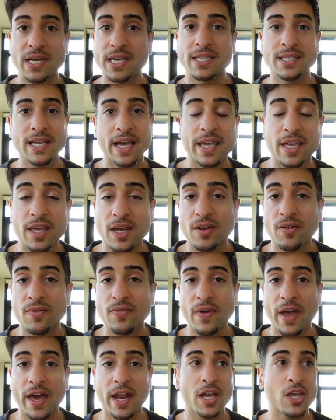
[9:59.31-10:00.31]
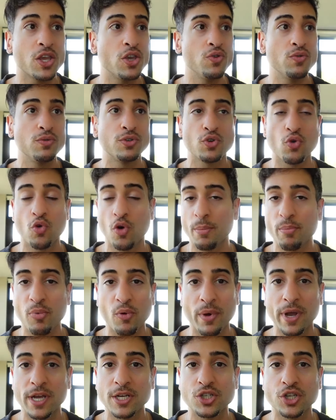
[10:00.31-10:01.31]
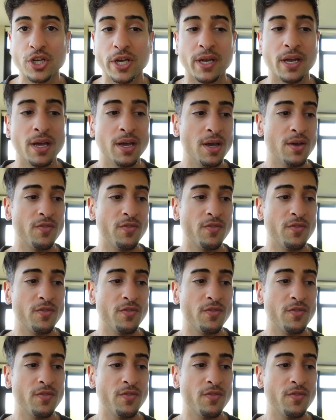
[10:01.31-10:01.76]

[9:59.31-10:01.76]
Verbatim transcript: executive at a huge corporation.